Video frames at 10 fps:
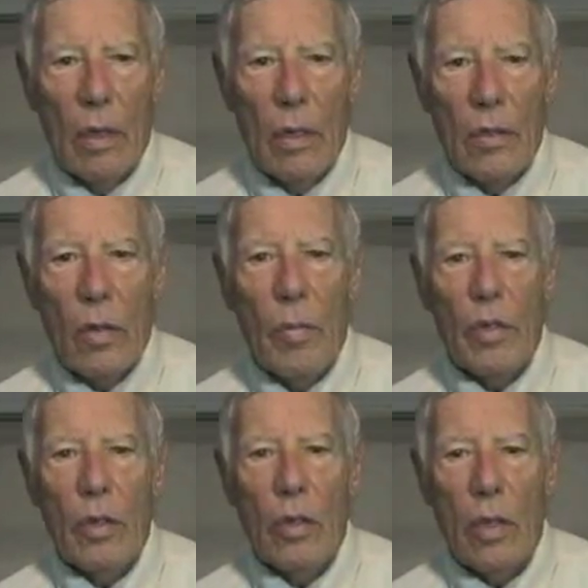
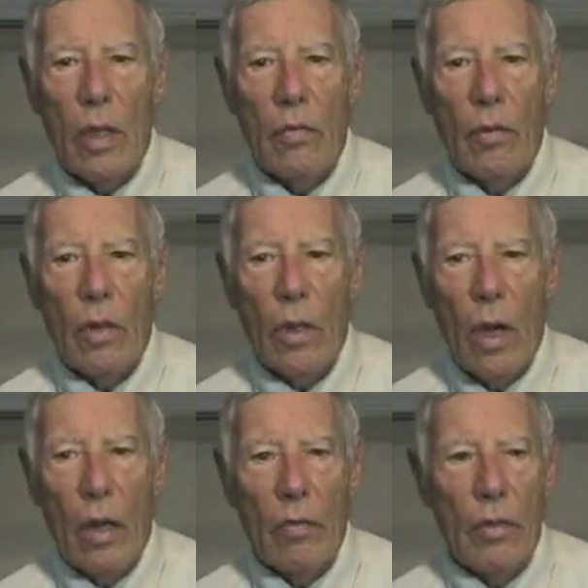Submit to, therefore, to
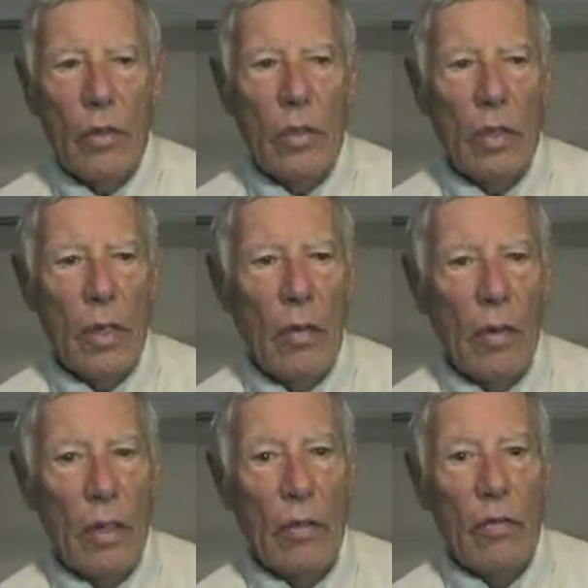God. Resist the
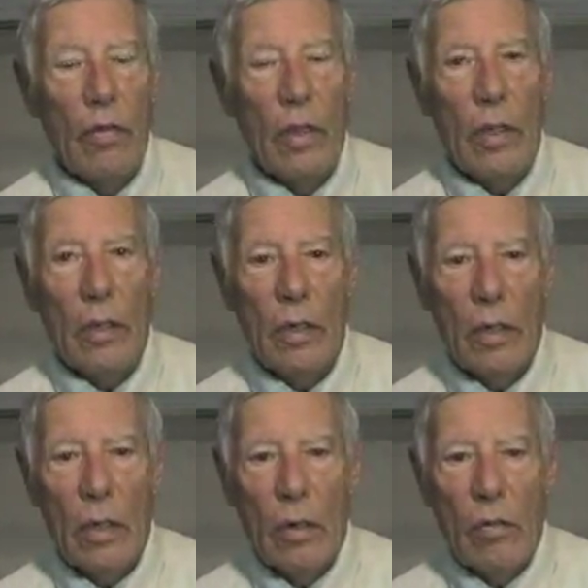devil and he'll flee.
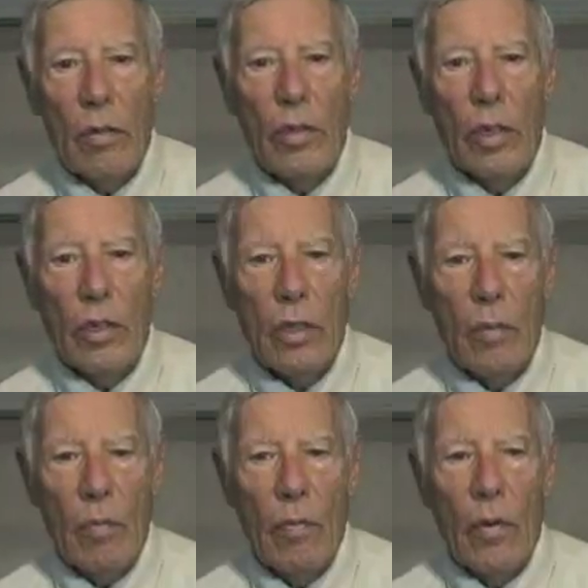Resist
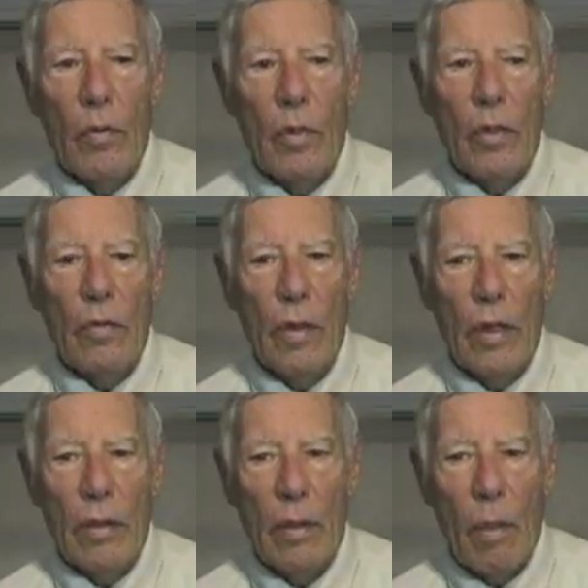him firm in your
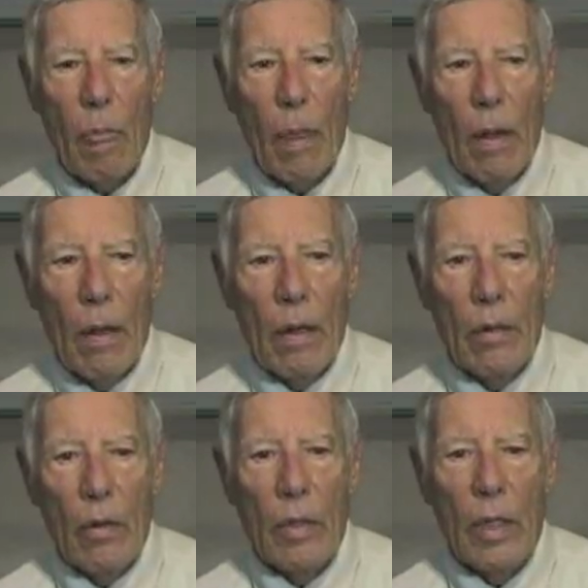faith,
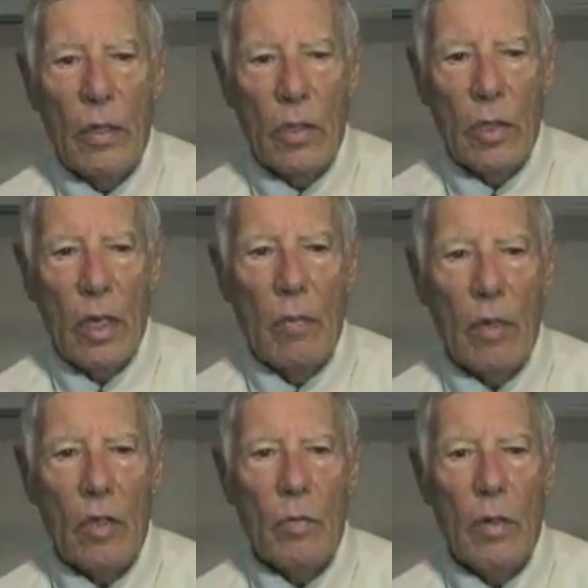knowing that the same
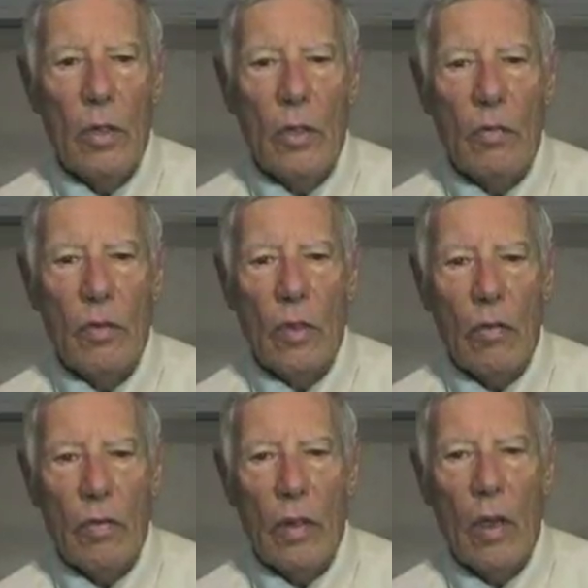experience of
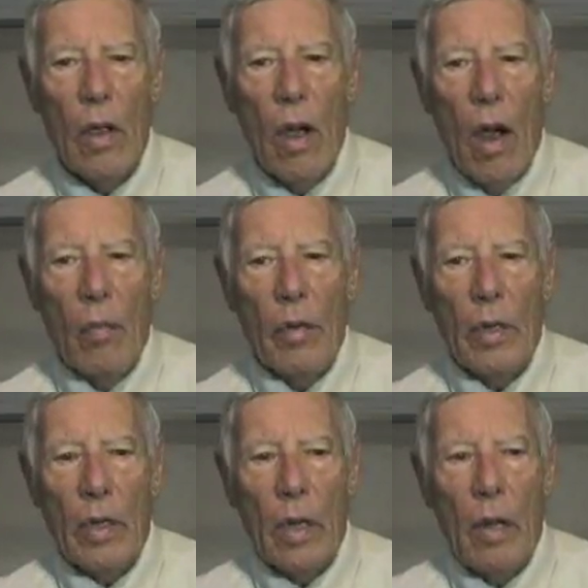suffering are
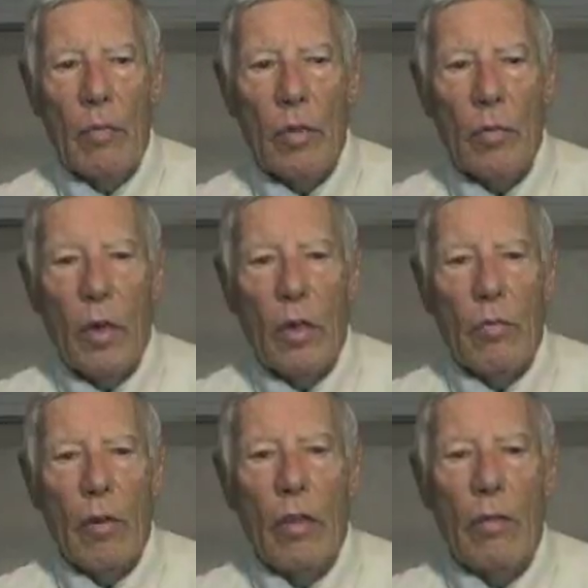being accomplished by your
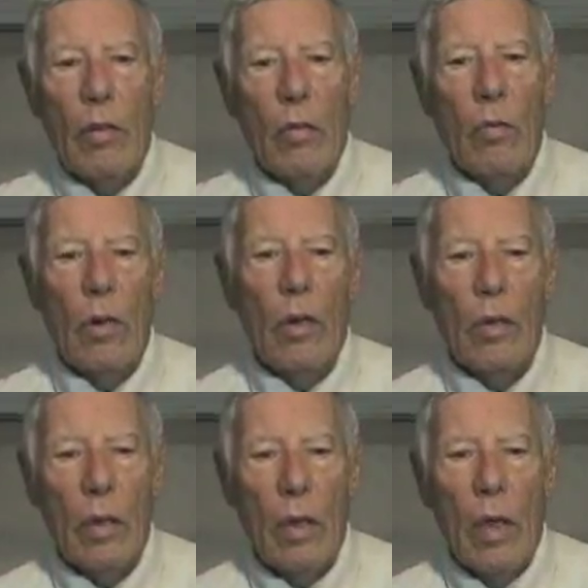brethren in the world.
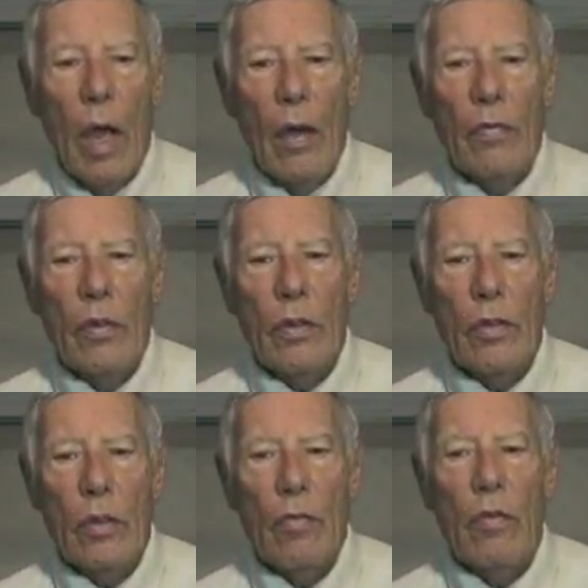After you had
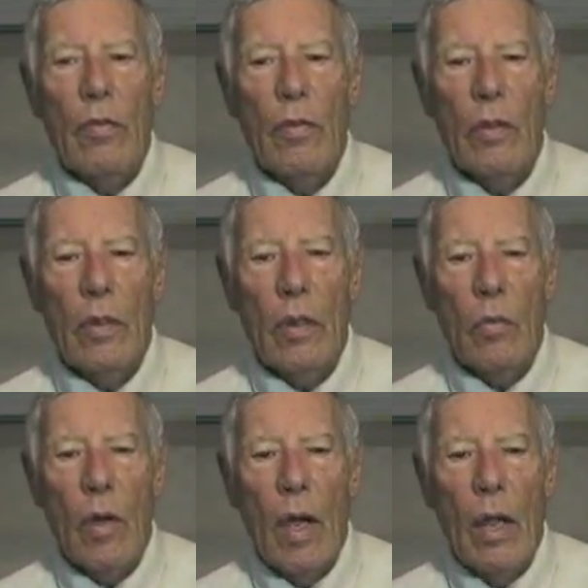suffered for a little
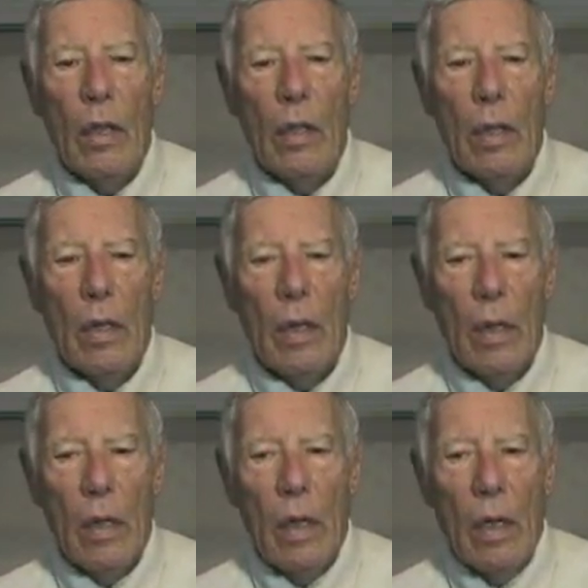while,
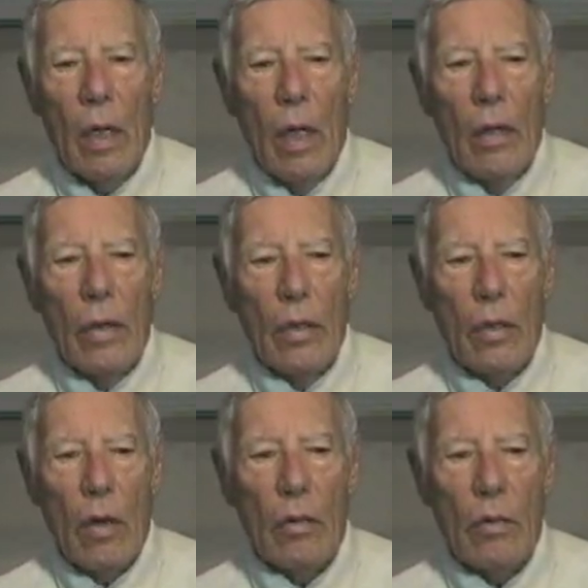the
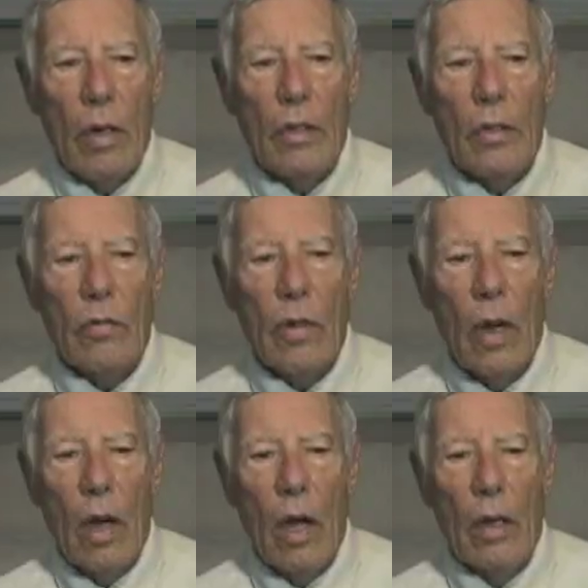grace of
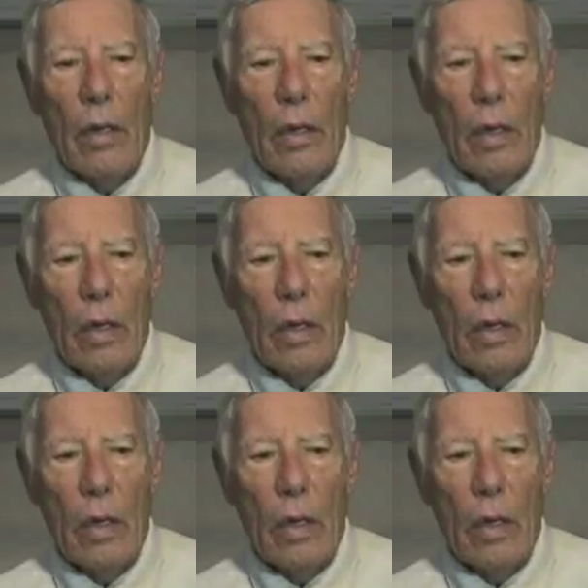God,